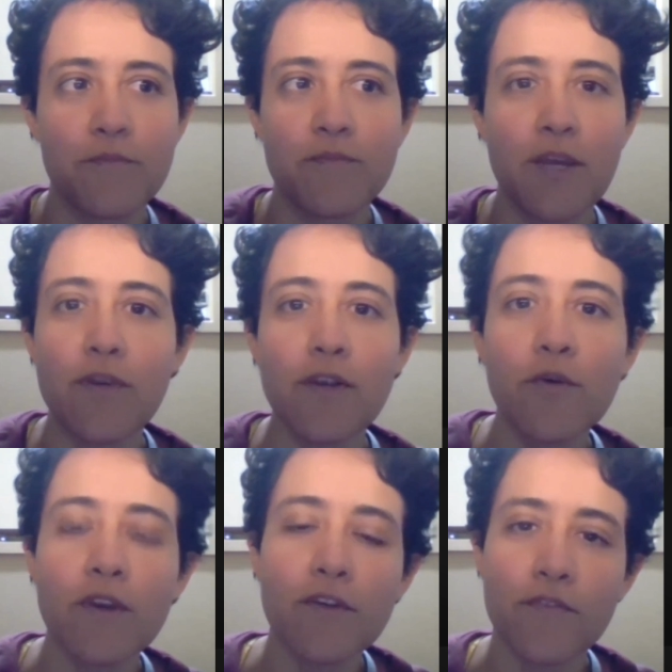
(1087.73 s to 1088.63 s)
were
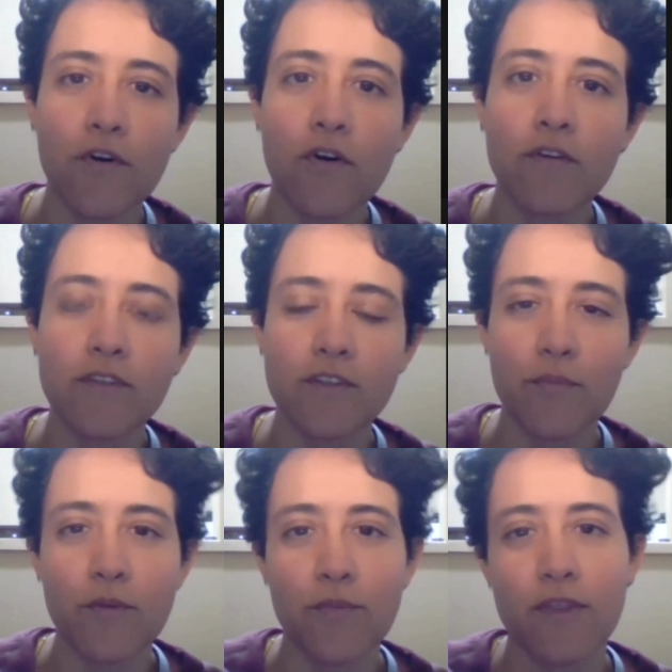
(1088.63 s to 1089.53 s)
looking for
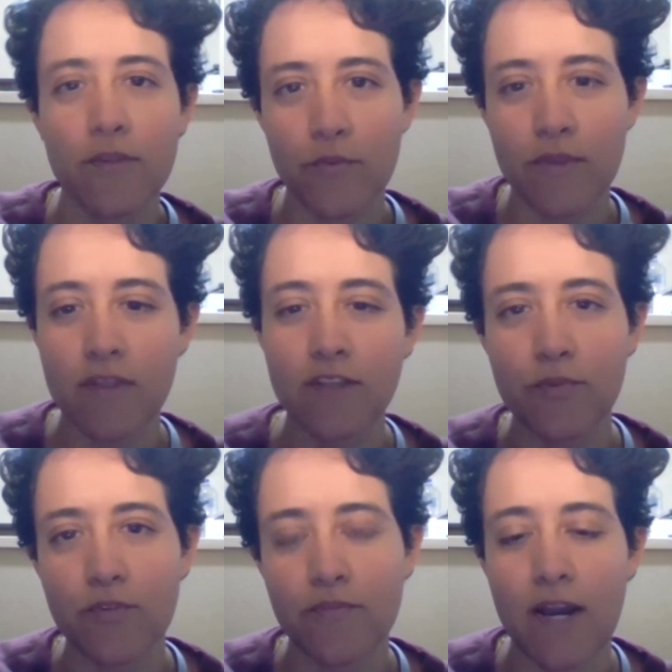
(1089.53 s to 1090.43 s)
somewhere with this
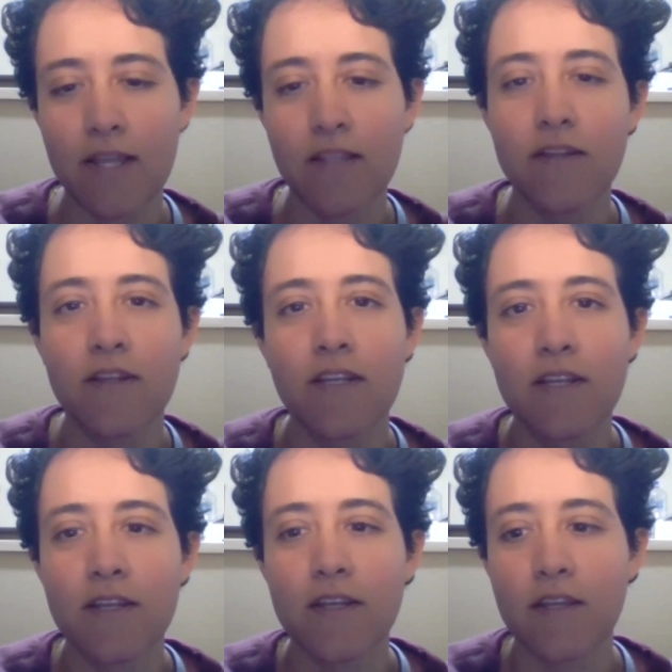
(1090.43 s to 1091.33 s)
profile,
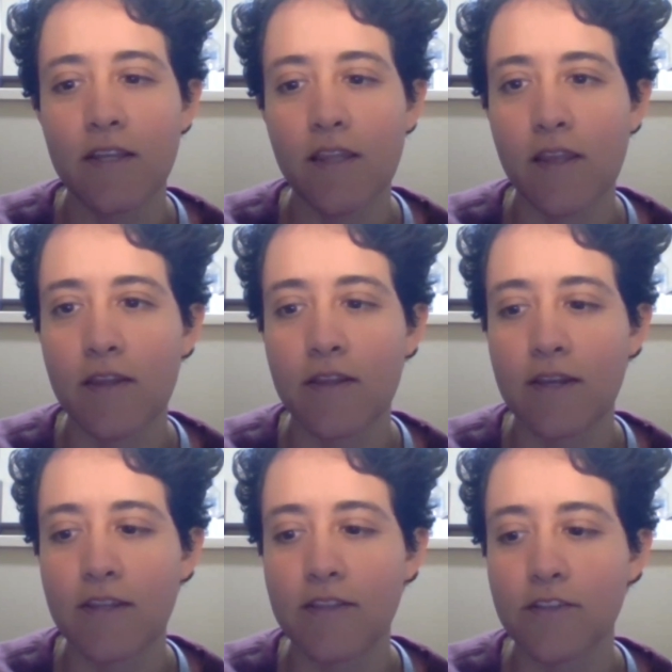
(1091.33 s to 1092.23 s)

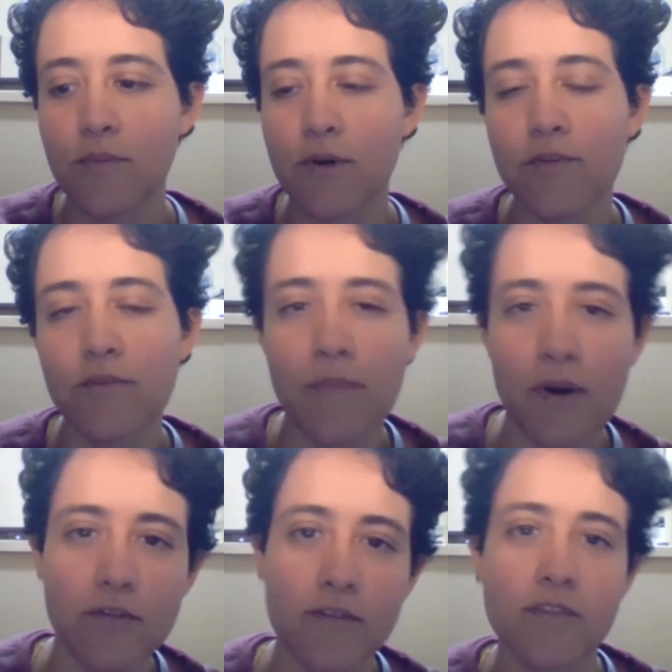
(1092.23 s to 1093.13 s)
someone who know
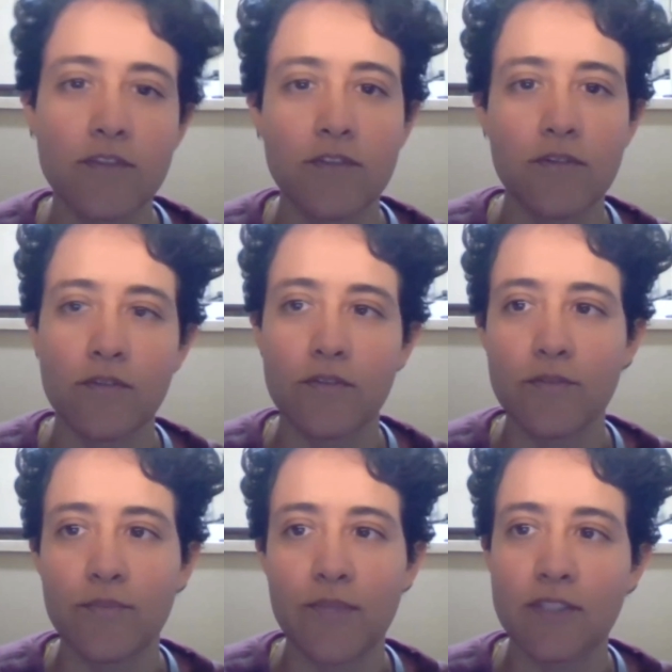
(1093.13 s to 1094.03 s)
about
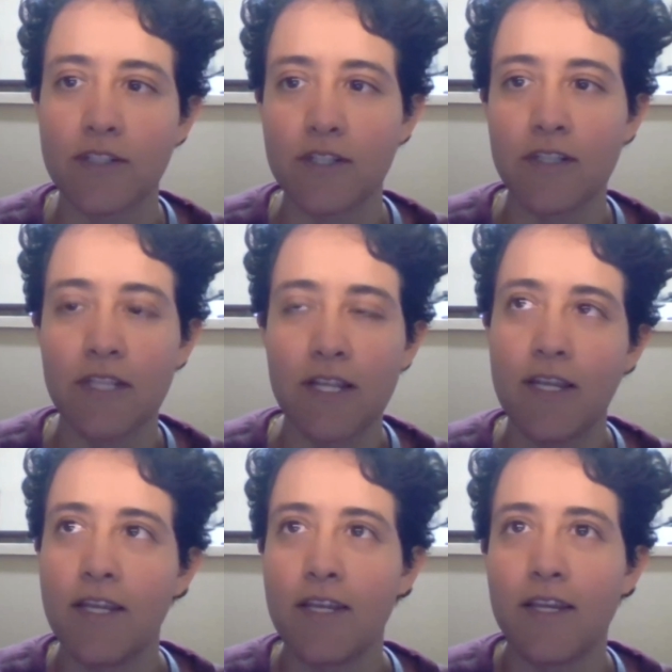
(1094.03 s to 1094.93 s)
geospatial
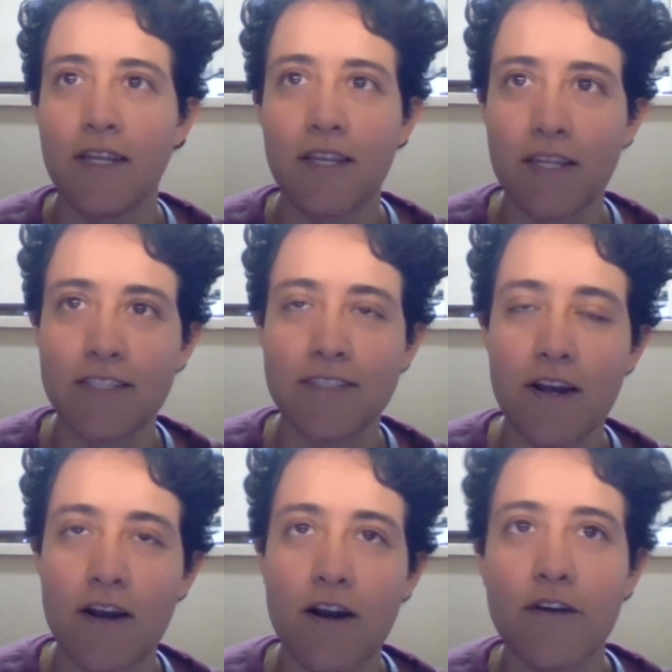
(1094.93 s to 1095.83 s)

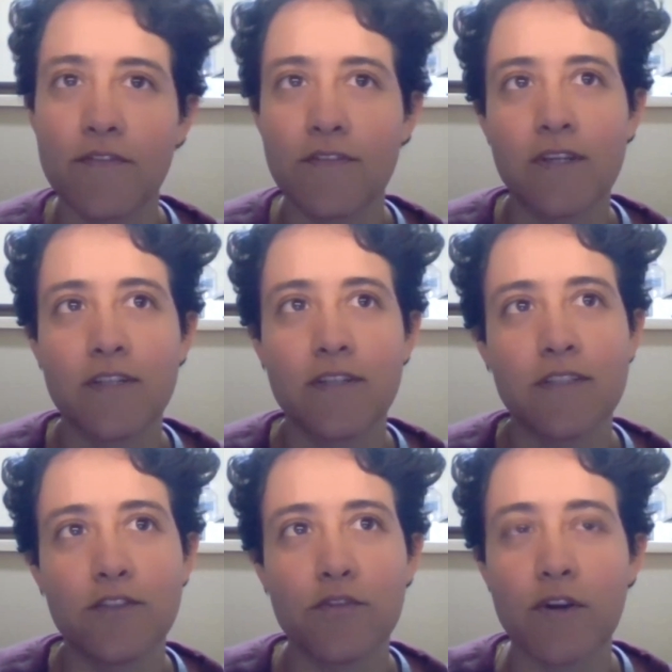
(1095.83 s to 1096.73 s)
stuff,
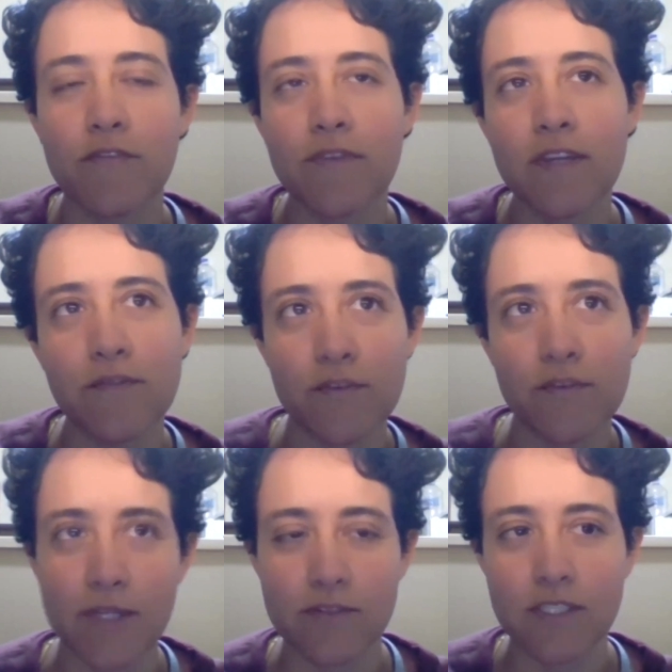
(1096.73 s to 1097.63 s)
geographic
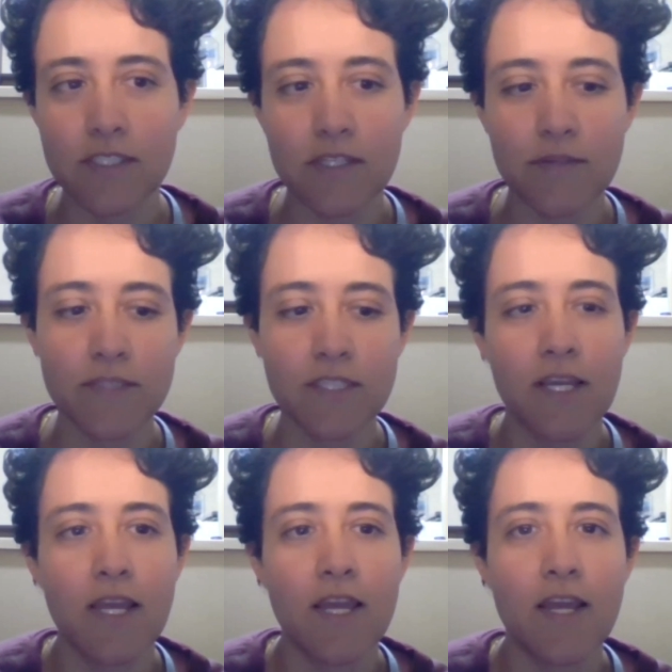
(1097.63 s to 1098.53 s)
information systems.
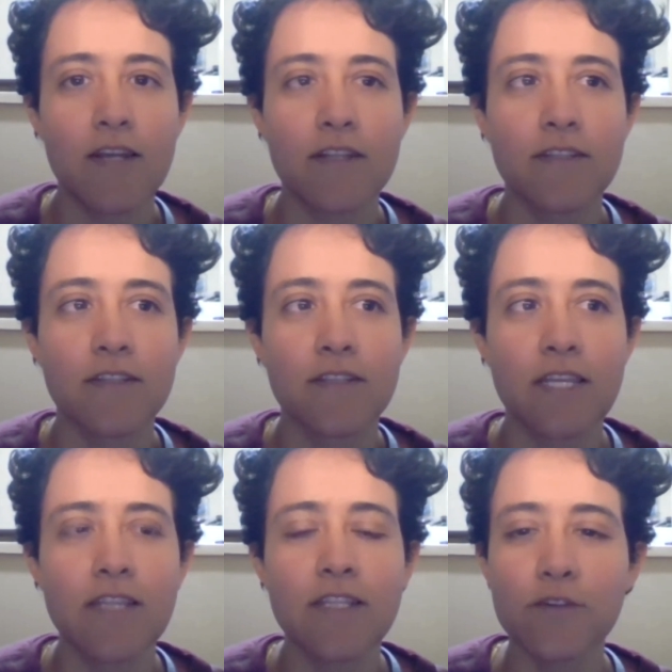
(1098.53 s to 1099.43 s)
And
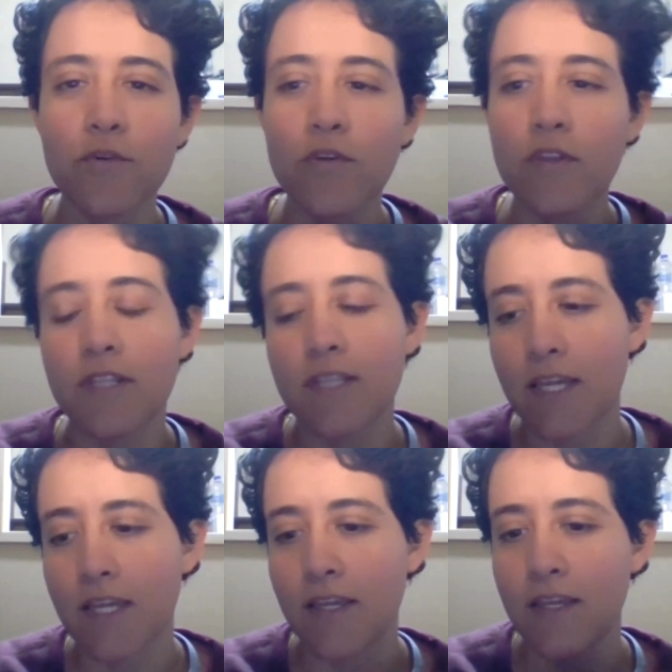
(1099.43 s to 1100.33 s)
in the school,
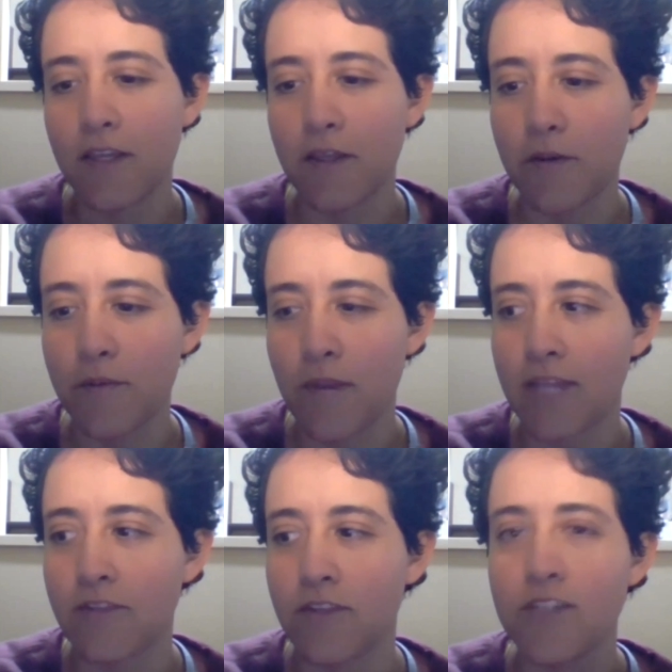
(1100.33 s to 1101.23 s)
my
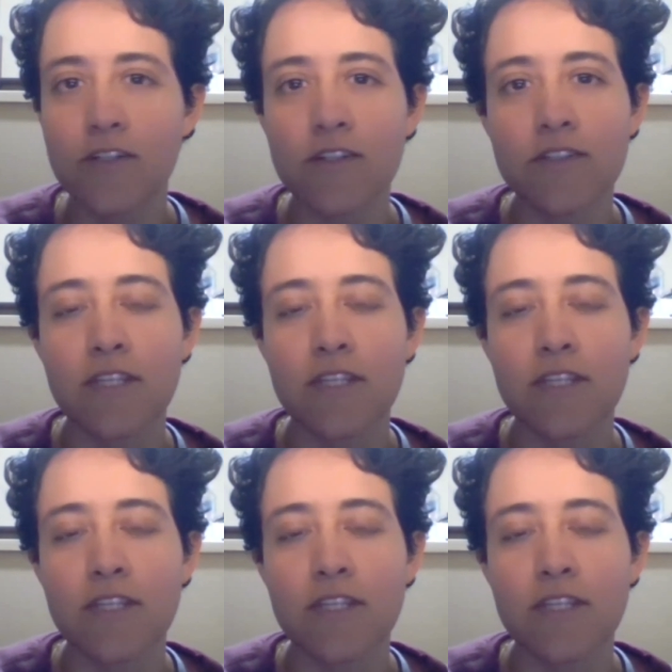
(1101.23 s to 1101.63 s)
teachers